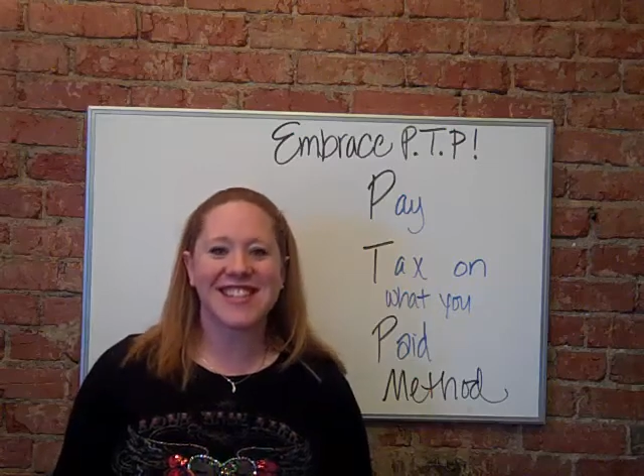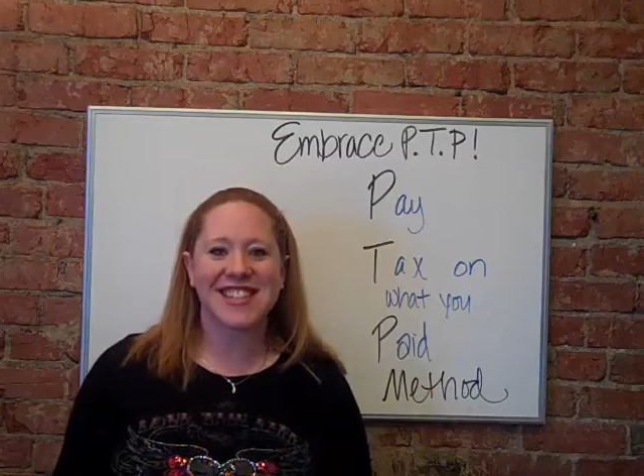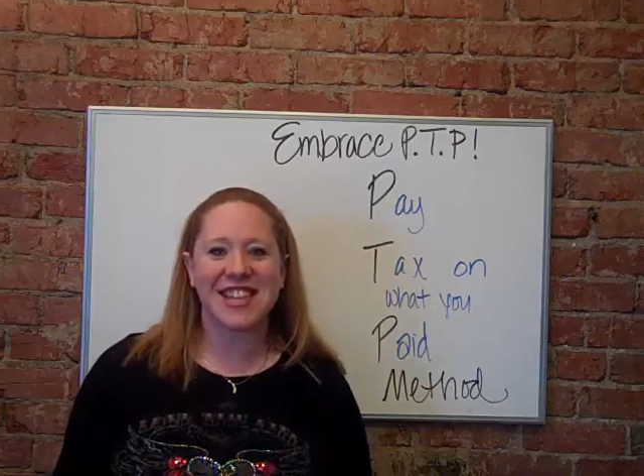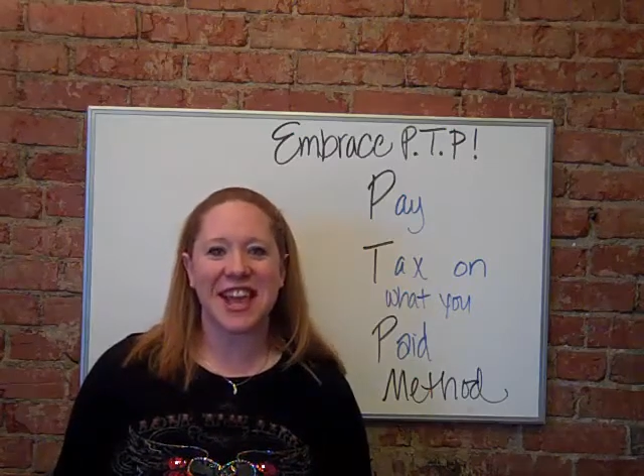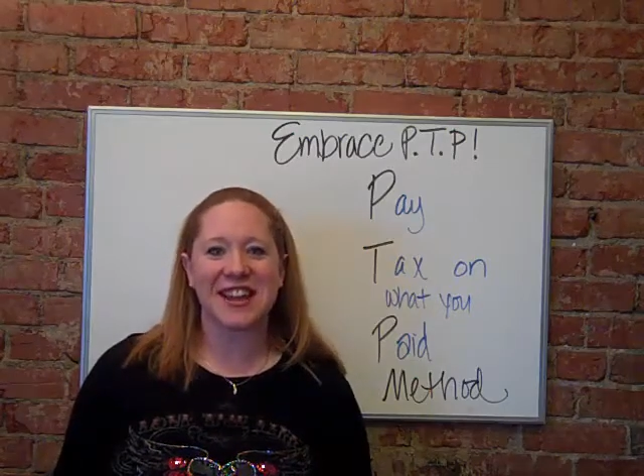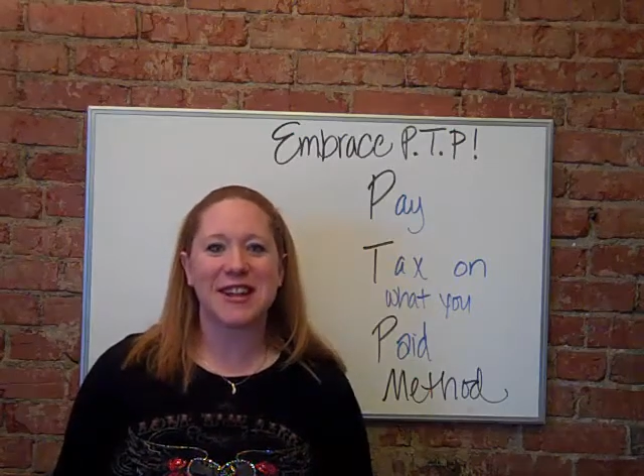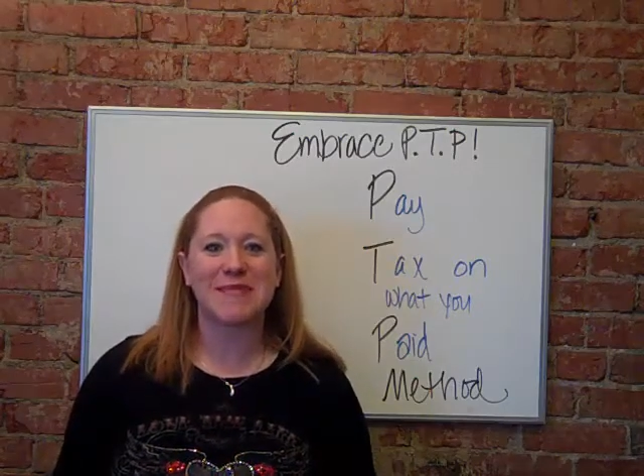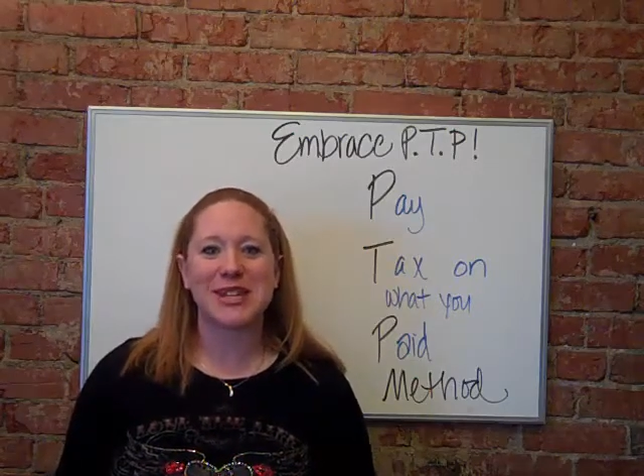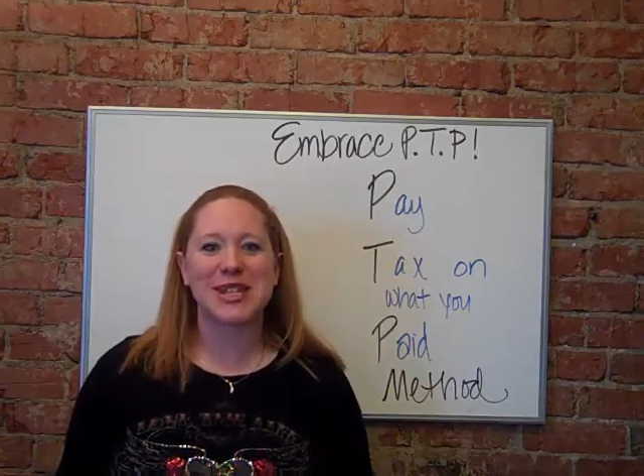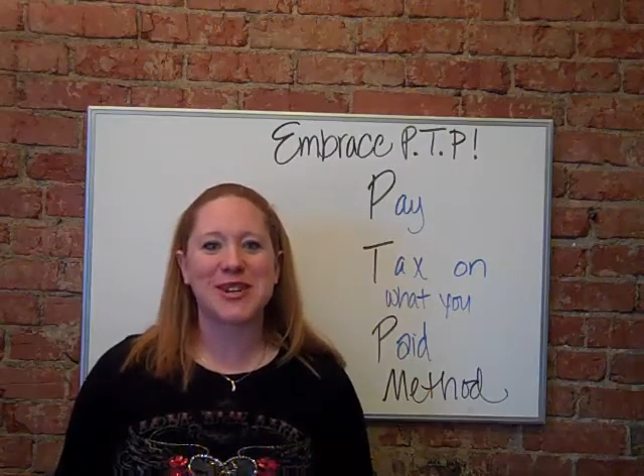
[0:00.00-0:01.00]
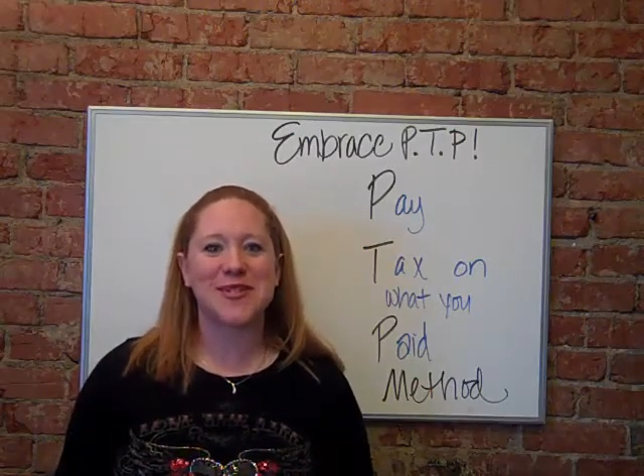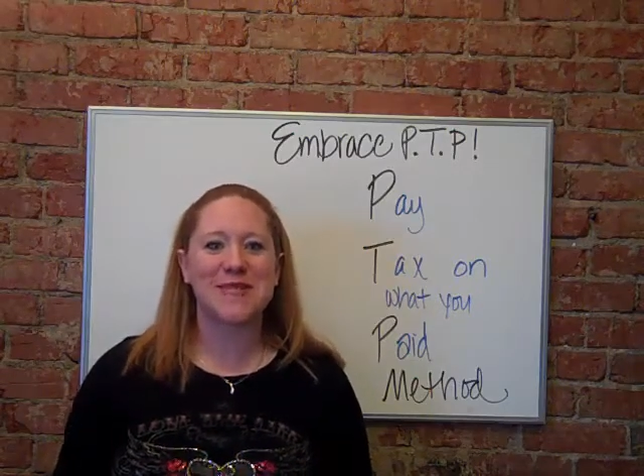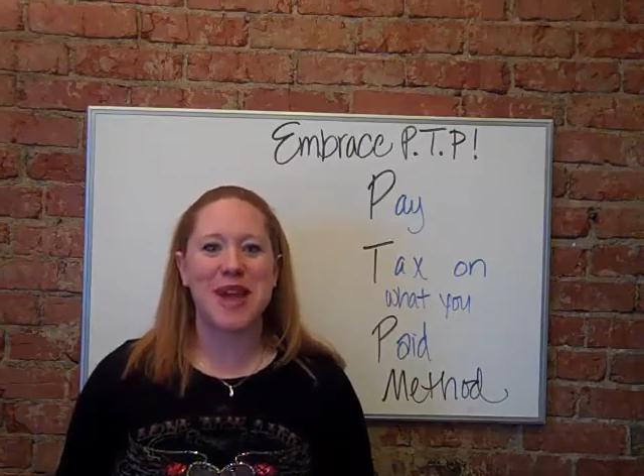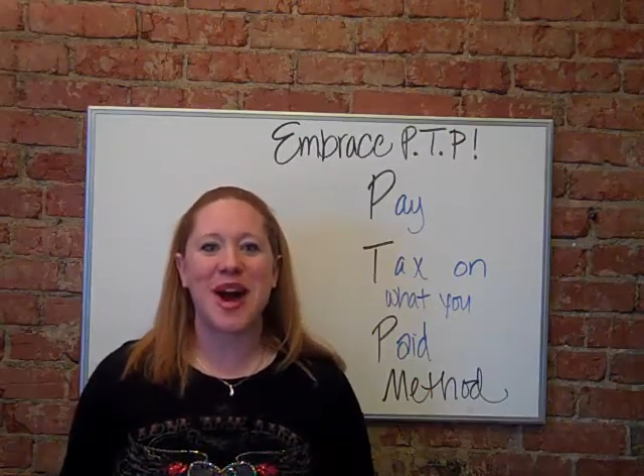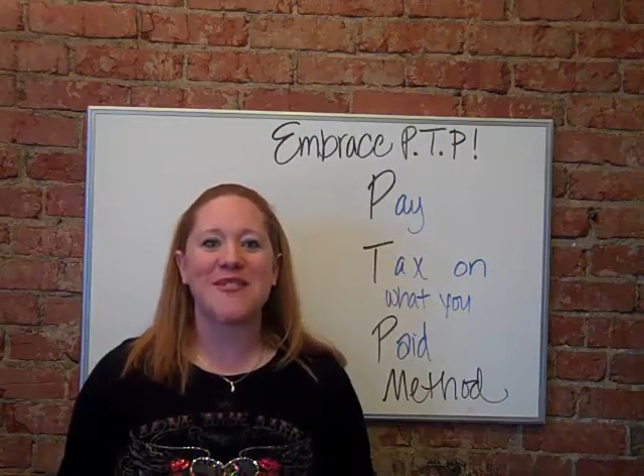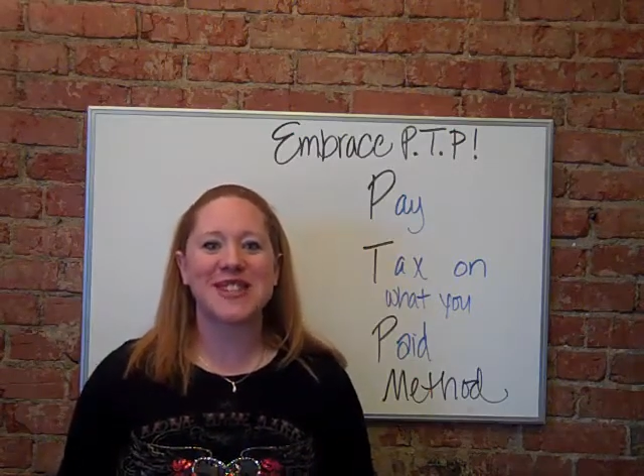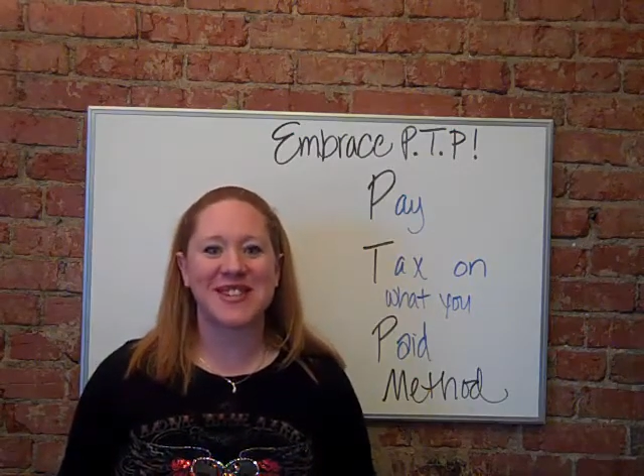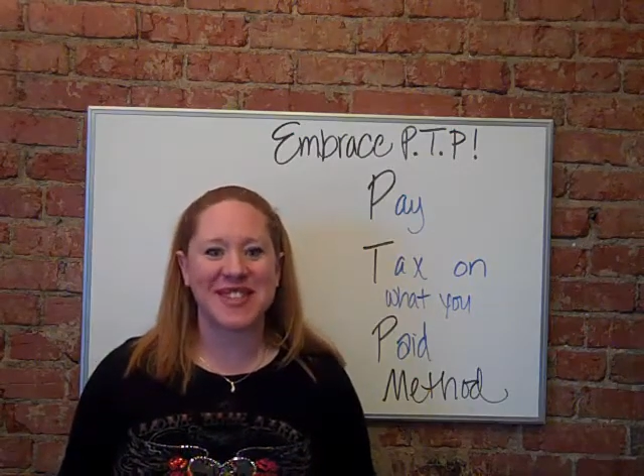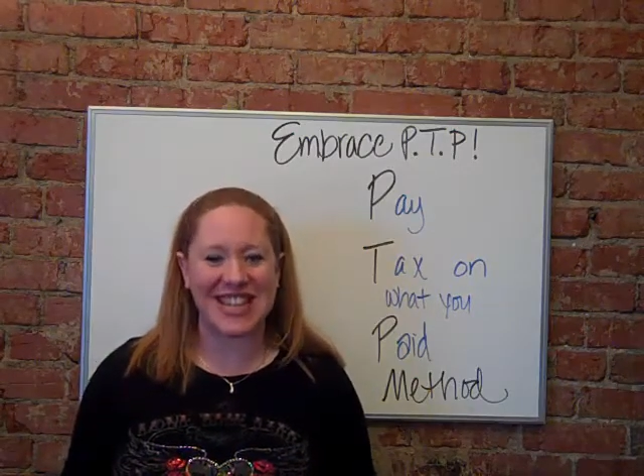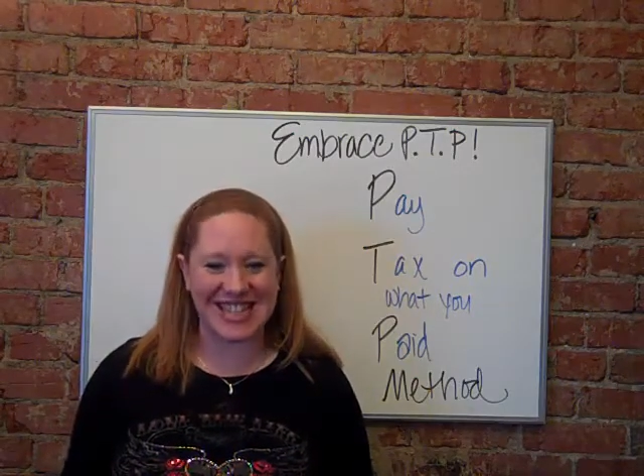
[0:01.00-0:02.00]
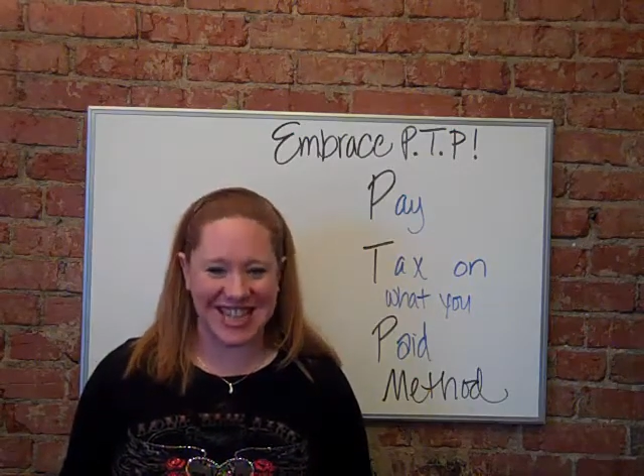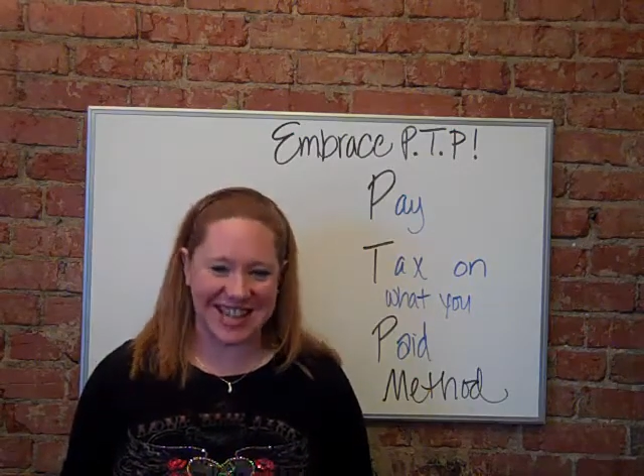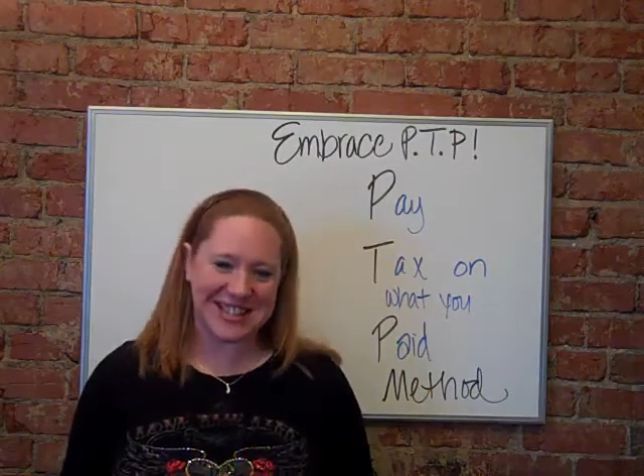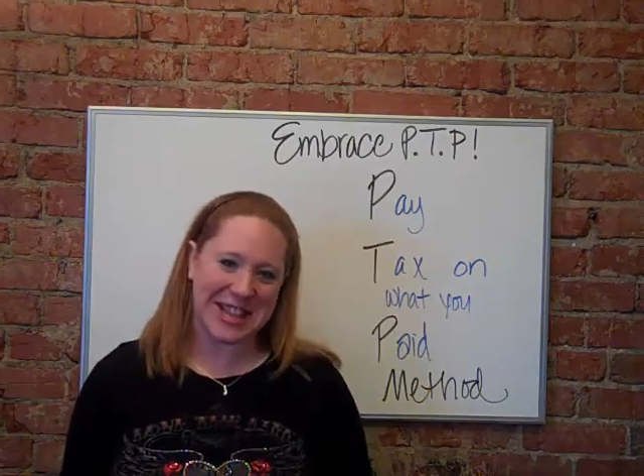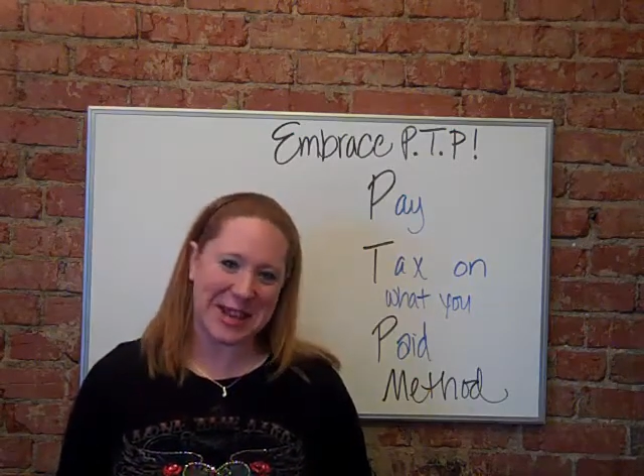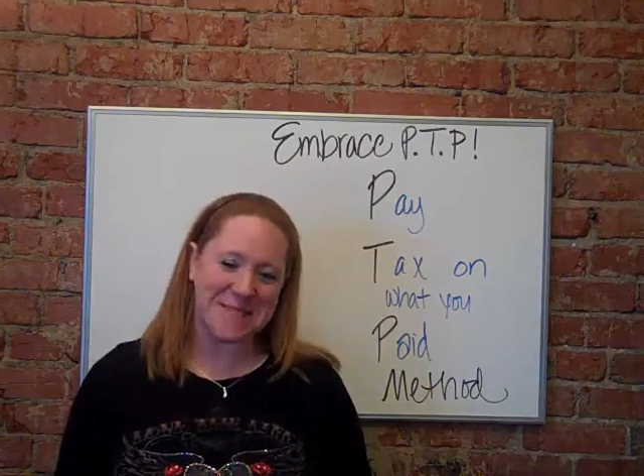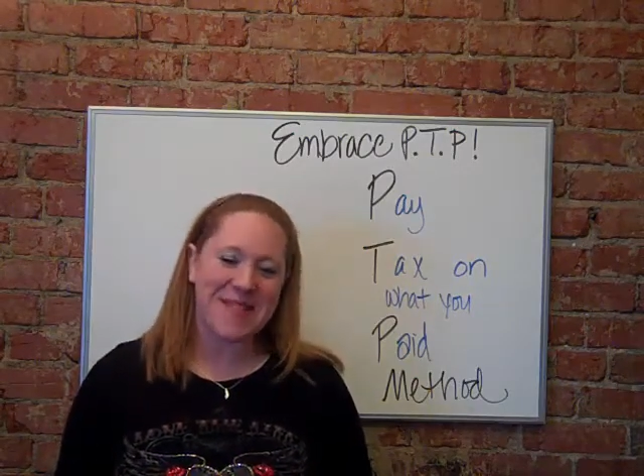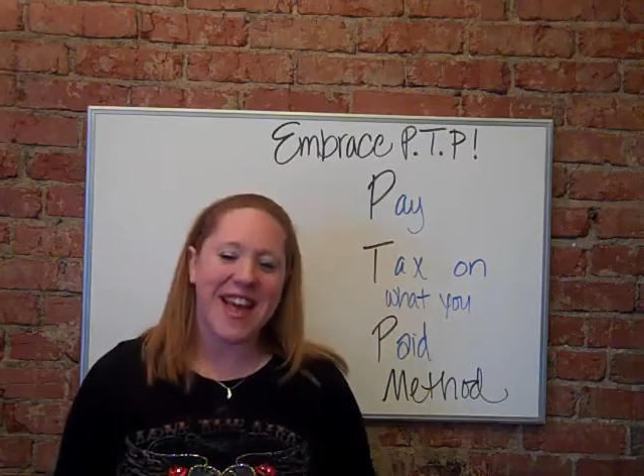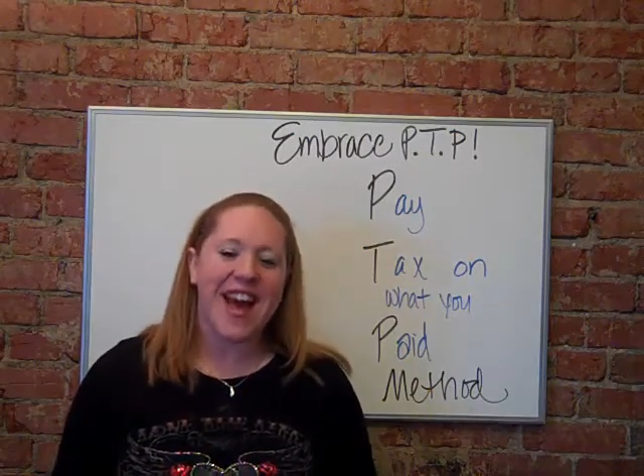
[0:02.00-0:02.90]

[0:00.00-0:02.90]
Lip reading: this is Leanne coming to you from the office of the Ascend team.